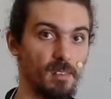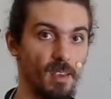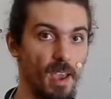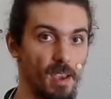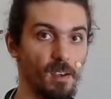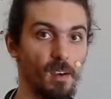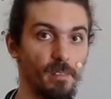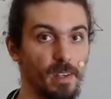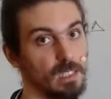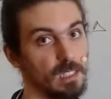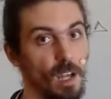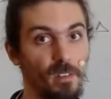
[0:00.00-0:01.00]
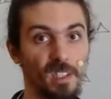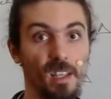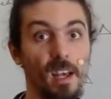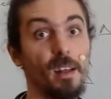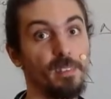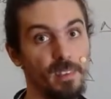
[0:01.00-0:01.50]
angle, let's call it
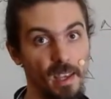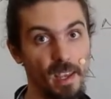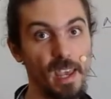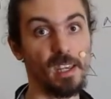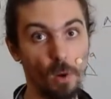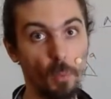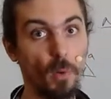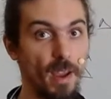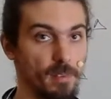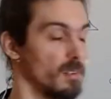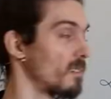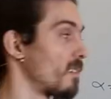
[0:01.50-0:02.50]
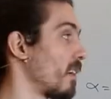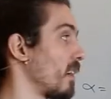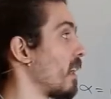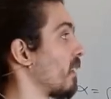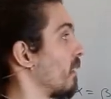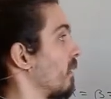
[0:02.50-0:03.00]
the equirite
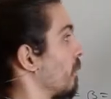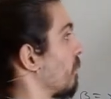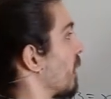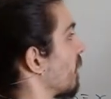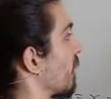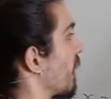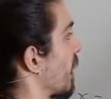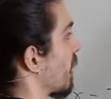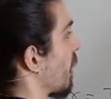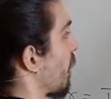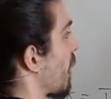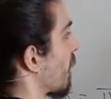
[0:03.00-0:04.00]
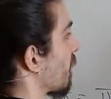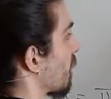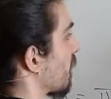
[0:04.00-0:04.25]
triangle. Equirite